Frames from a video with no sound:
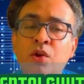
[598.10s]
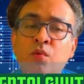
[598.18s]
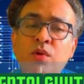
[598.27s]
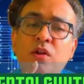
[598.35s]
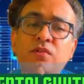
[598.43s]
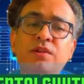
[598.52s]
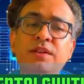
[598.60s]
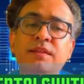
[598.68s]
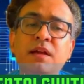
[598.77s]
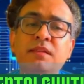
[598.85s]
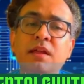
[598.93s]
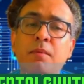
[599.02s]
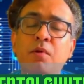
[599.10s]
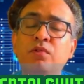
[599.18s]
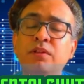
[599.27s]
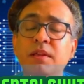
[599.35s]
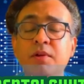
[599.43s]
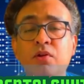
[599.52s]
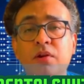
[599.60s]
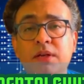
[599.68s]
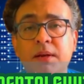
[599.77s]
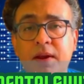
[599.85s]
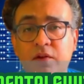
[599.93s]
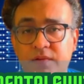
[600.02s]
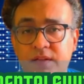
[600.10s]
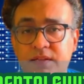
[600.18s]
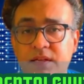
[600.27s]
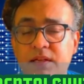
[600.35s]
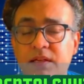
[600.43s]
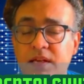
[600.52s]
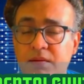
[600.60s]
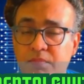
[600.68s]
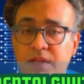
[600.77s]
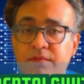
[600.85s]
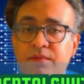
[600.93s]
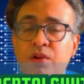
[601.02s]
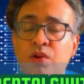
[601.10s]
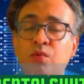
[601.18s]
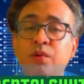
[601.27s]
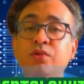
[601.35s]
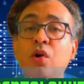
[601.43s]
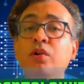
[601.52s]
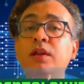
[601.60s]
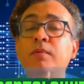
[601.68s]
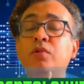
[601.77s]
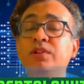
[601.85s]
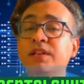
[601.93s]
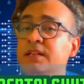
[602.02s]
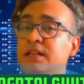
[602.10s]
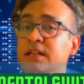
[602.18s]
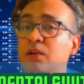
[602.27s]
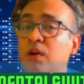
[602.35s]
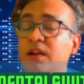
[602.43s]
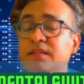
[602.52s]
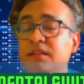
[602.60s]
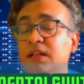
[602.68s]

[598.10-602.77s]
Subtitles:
We also discussed about the semiconductor manufacturing in brief. We talked about in detail what is the